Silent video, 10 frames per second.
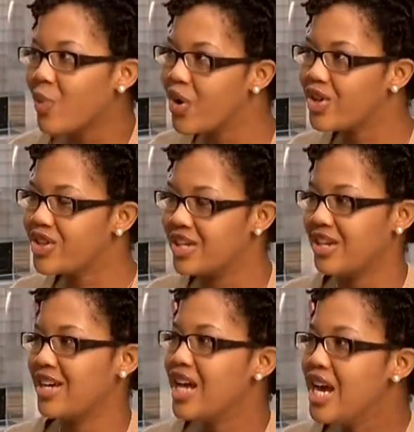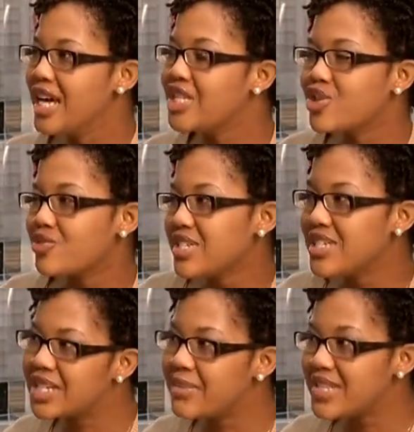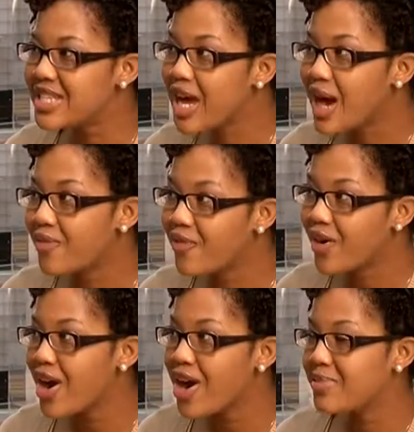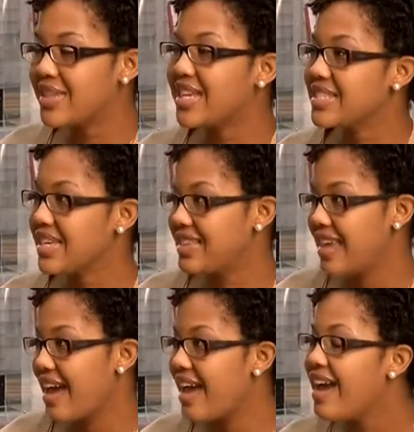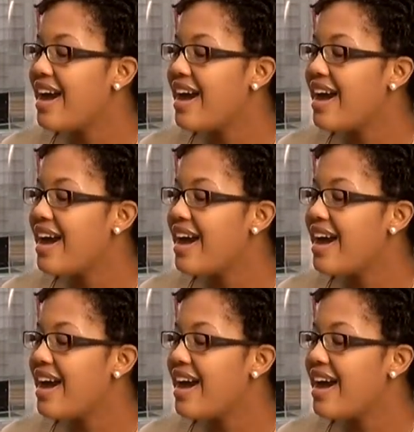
where did the histories and the myths come from, and things like that.